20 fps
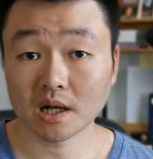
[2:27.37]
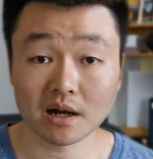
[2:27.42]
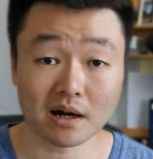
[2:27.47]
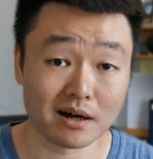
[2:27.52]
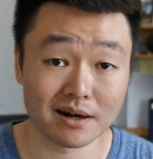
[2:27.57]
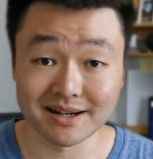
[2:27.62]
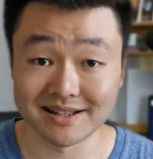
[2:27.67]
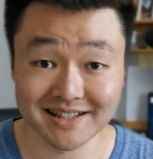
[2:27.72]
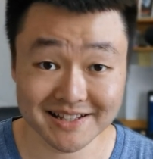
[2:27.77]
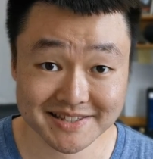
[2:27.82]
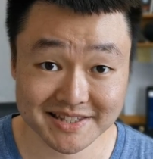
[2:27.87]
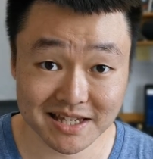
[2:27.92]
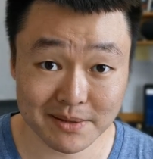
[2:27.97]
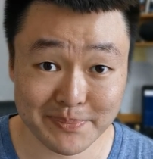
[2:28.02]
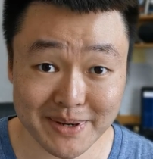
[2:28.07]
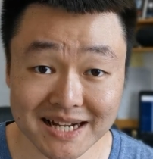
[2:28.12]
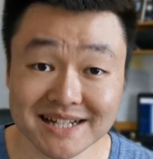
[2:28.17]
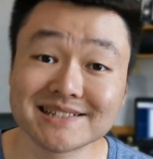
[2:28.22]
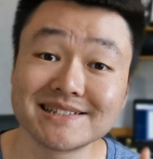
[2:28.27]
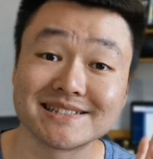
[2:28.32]
All right, let's get
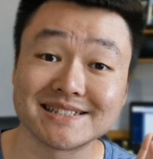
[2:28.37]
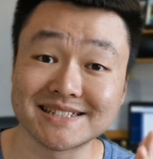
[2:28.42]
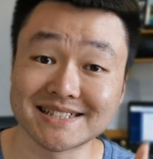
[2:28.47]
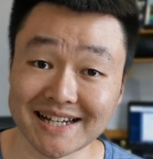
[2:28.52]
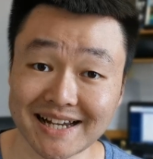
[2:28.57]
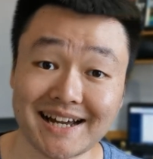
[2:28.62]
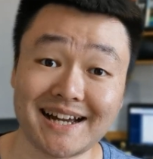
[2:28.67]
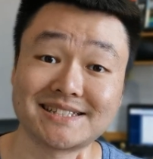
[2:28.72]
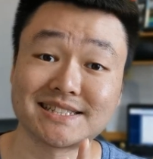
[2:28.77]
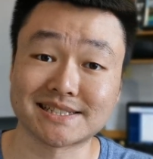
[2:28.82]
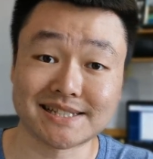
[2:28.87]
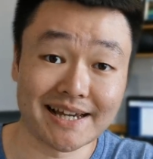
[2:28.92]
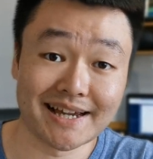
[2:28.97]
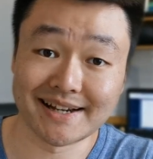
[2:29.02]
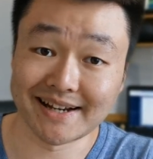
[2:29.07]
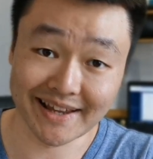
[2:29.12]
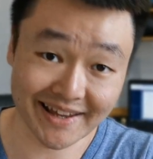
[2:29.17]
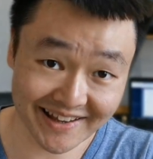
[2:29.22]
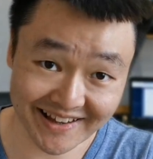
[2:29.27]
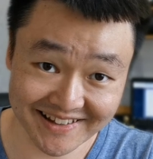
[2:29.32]
back to the task at
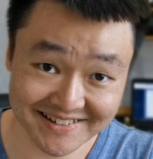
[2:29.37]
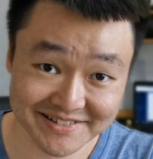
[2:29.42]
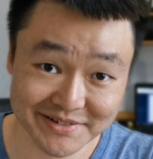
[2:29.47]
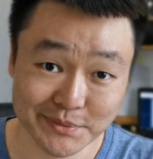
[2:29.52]
hand.